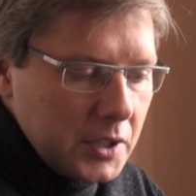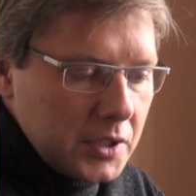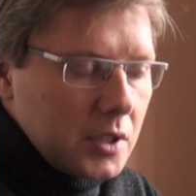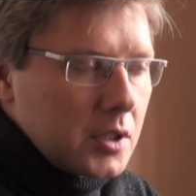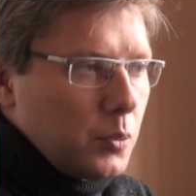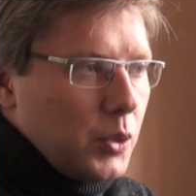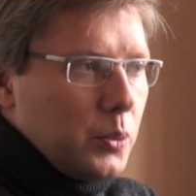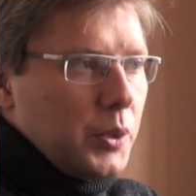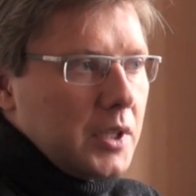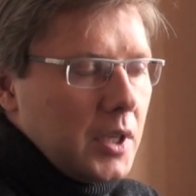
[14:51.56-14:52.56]
system
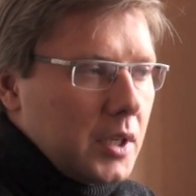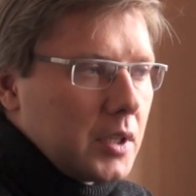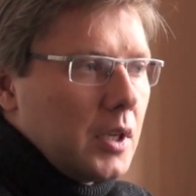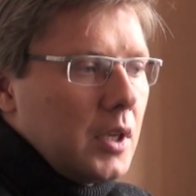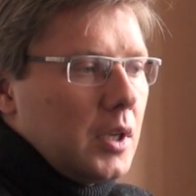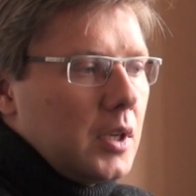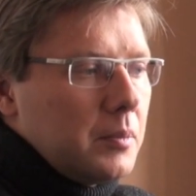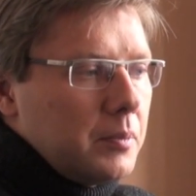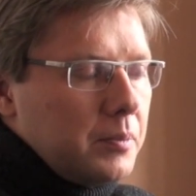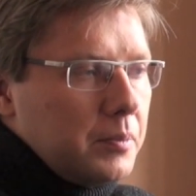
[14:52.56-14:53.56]
when we take
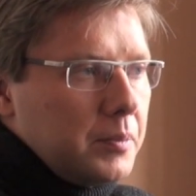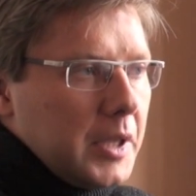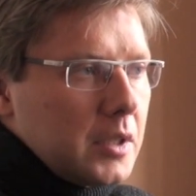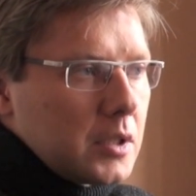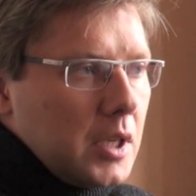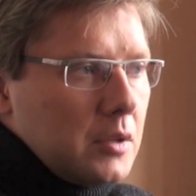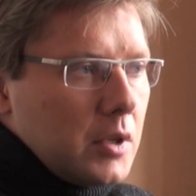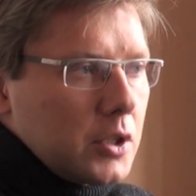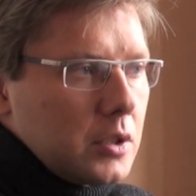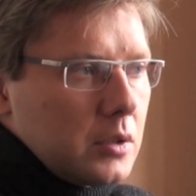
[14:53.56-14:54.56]
letters in
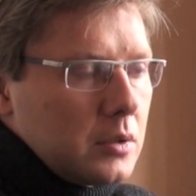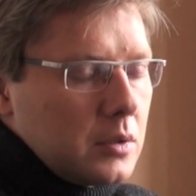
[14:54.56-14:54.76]
Russian,